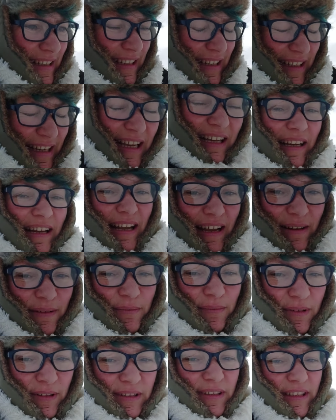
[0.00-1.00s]
Like I, I
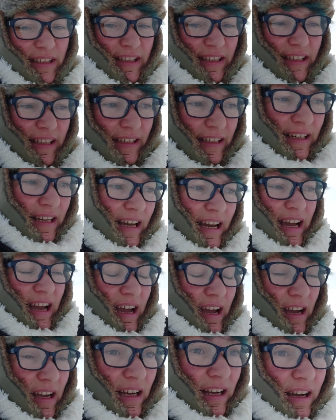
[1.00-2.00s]
really,
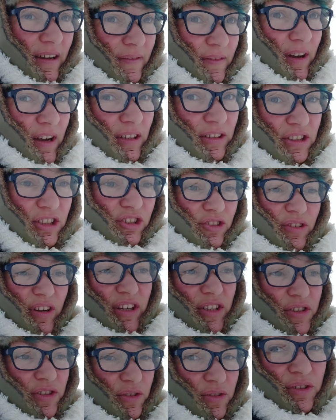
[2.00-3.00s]
I, I've hugged
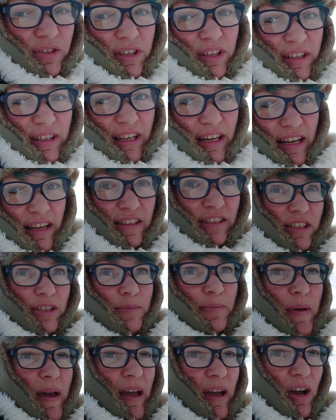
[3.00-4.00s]
strangers that I
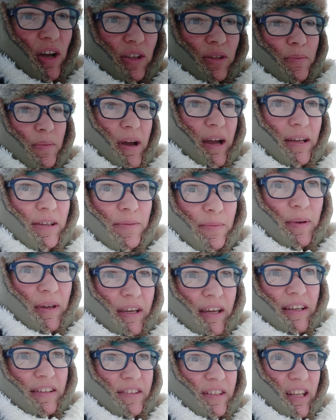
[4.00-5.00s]
just met on the bus
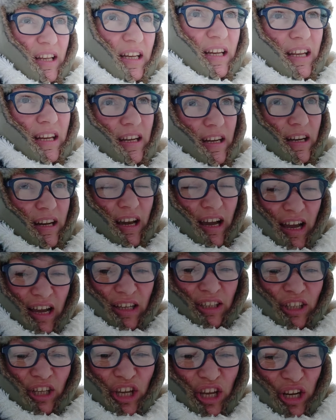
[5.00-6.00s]
because they needed a
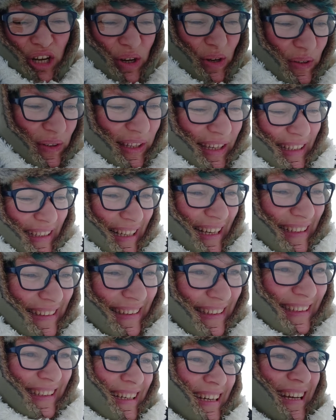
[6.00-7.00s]
hug. You know, like
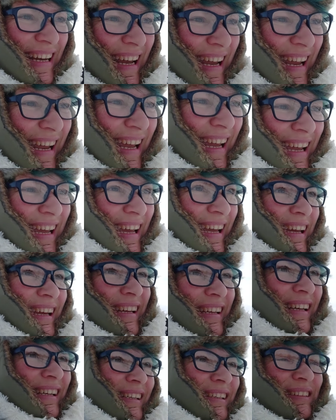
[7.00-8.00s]
that's,
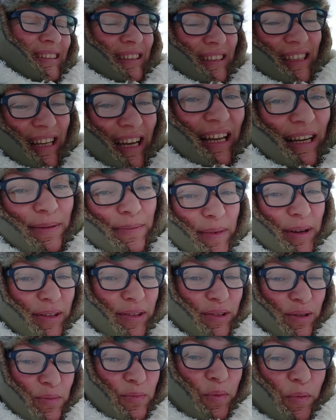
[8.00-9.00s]
that's kind of my
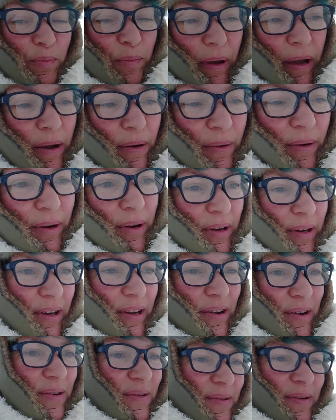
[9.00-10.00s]
superpower. You
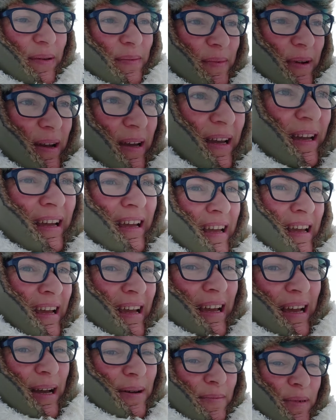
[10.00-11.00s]
know, I'm a,
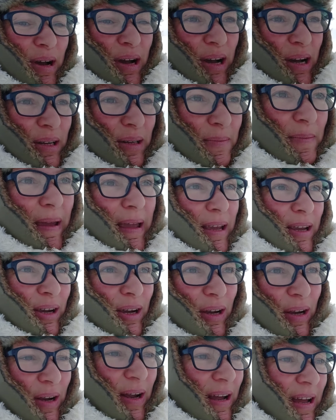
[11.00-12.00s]
I'm a hug
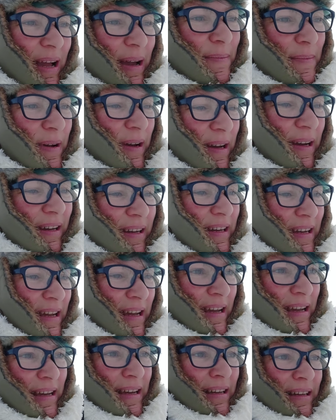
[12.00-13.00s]
maker. I'm a
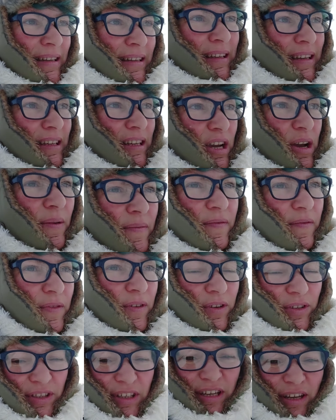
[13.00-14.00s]

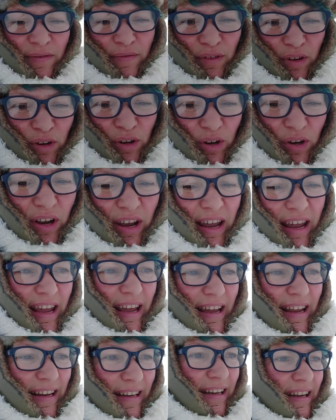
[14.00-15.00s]
comfort giver,
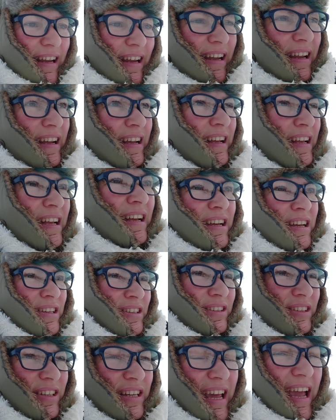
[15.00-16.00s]
and
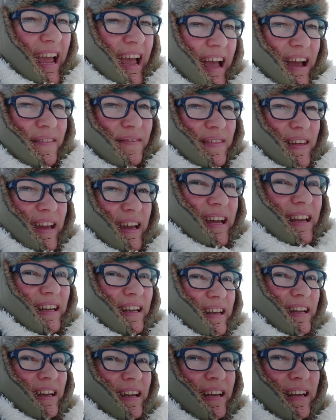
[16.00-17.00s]
so to have that
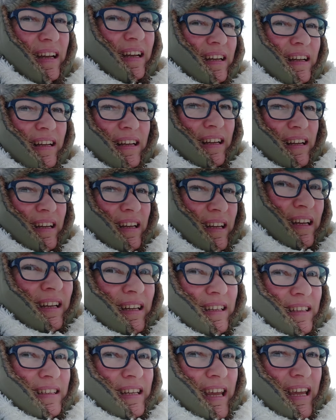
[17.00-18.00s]

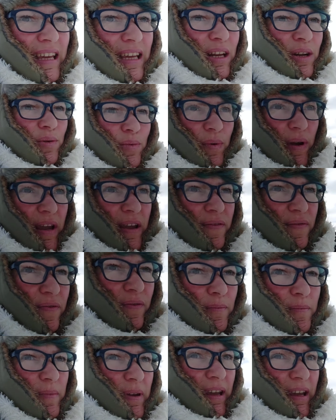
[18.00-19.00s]
taken away
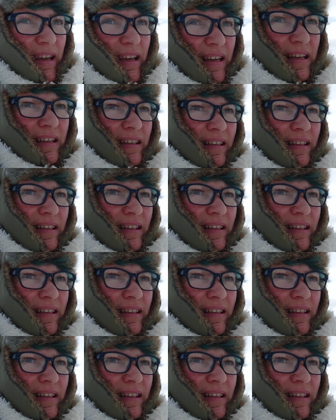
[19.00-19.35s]
from me.